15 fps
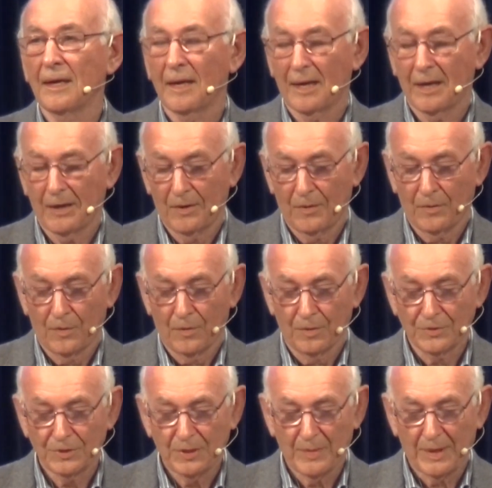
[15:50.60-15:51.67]

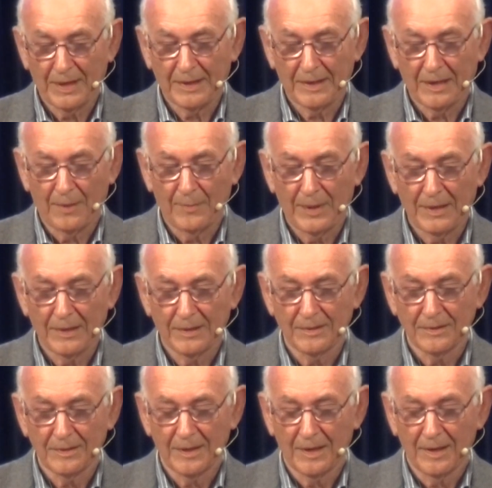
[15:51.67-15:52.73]
Or she might come in
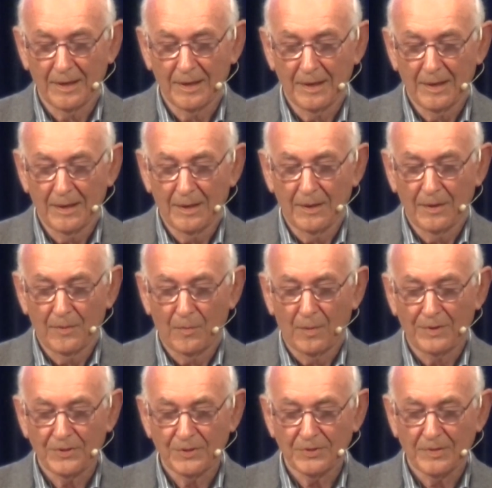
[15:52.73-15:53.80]
and
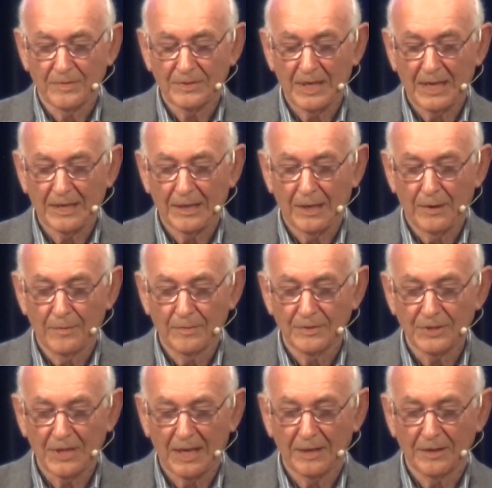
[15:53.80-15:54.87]
want us to take over
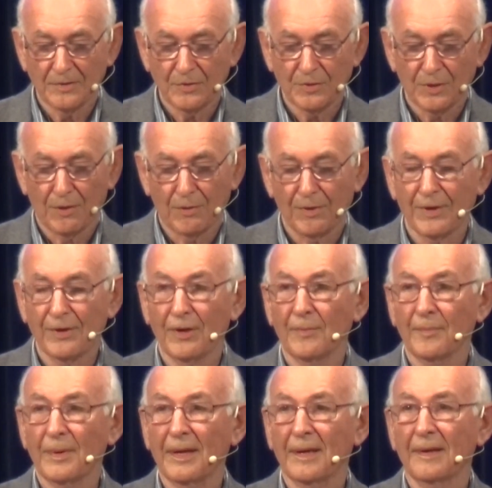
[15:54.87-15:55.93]
and take control. I'm
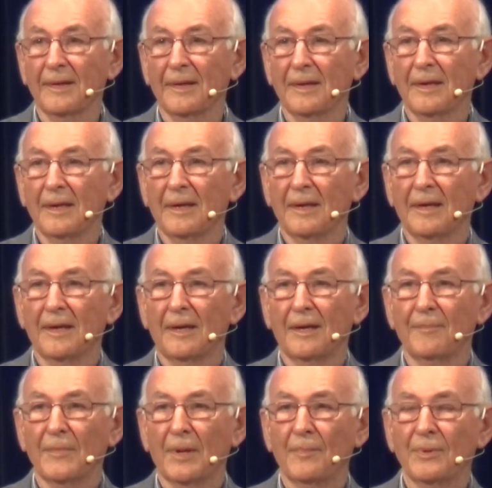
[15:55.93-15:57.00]
not being
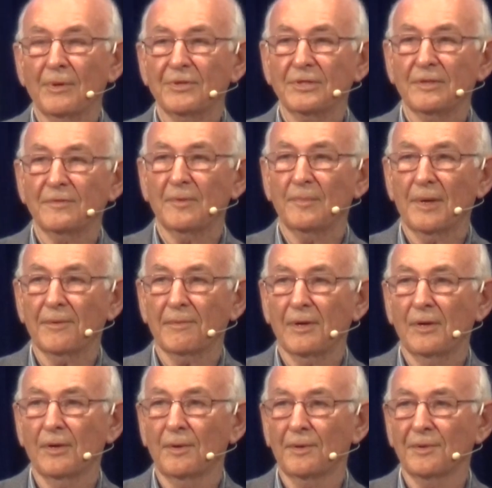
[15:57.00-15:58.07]
abusive to
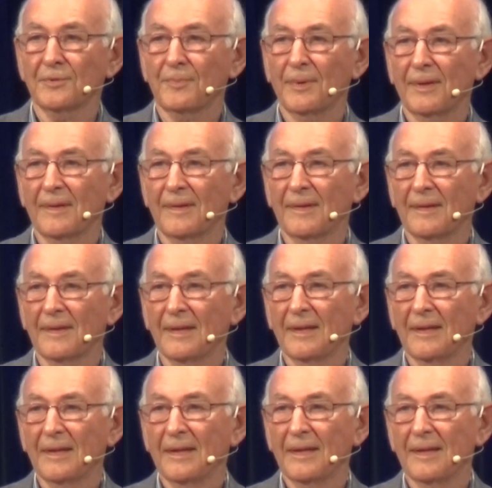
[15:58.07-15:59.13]
mother-in-laws, but
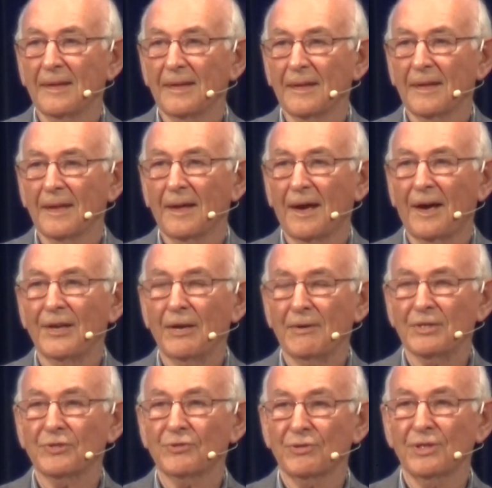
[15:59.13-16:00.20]
I
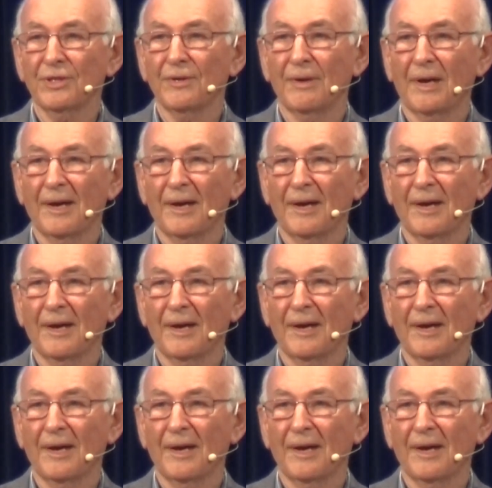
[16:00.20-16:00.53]
know it's true.